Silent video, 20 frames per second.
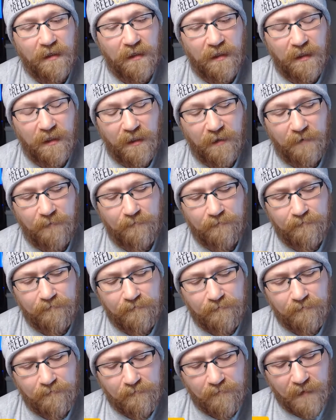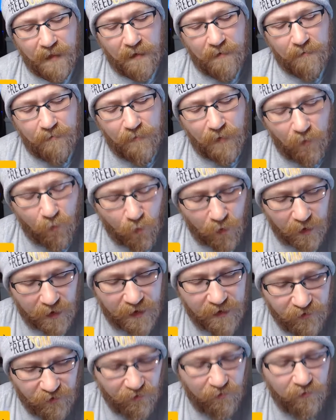But what
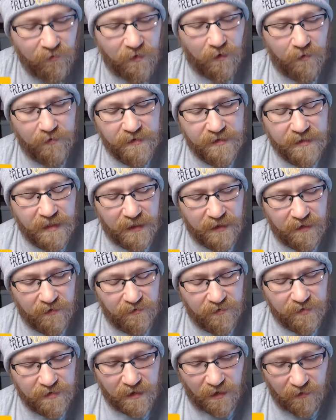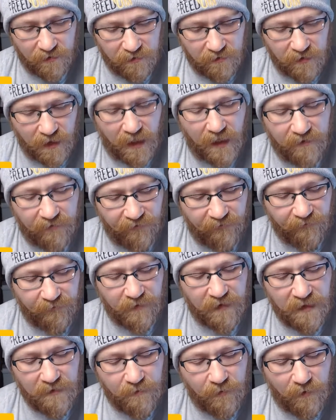I do know is that there's a lot of
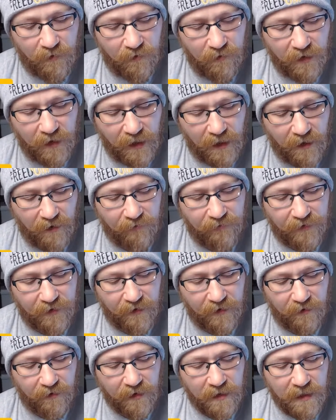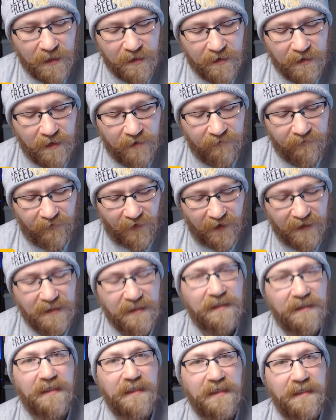people out there that
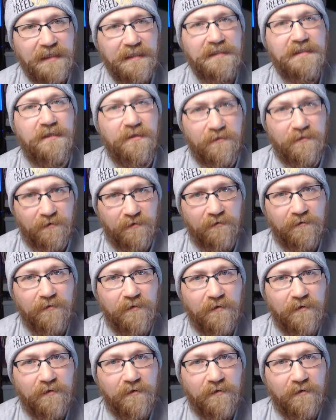find it easier